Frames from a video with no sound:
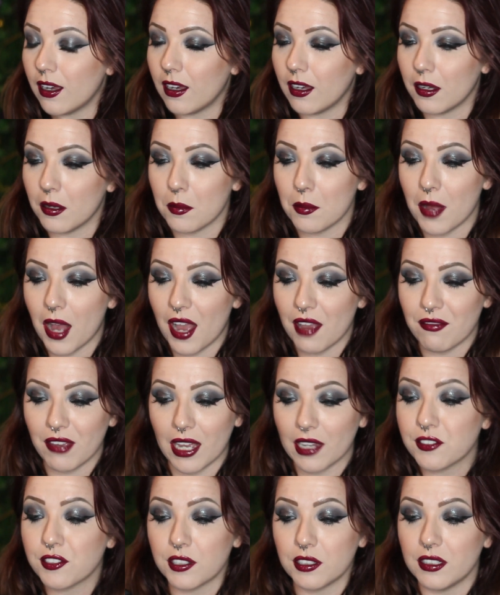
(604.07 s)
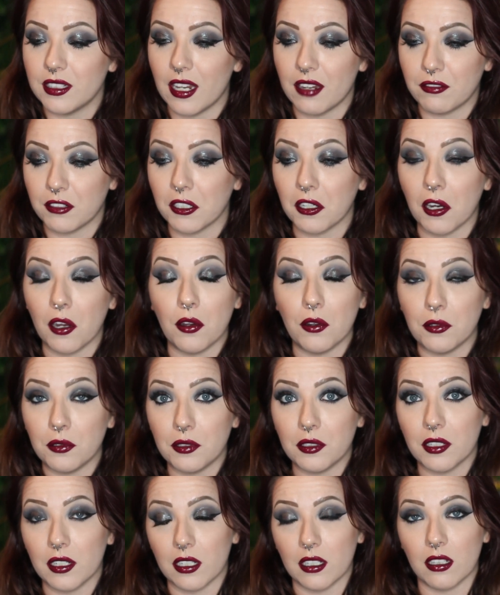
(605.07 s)
I've actually never
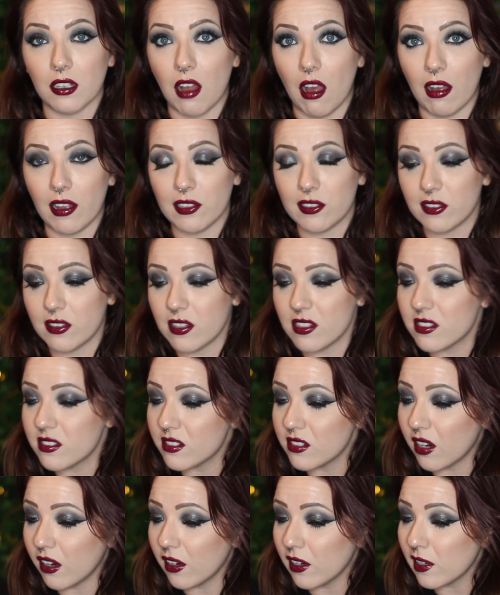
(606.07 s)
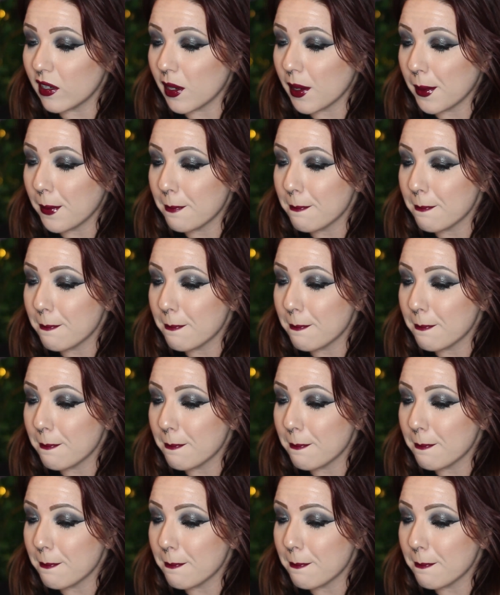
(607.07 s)
owned a gloss this dark.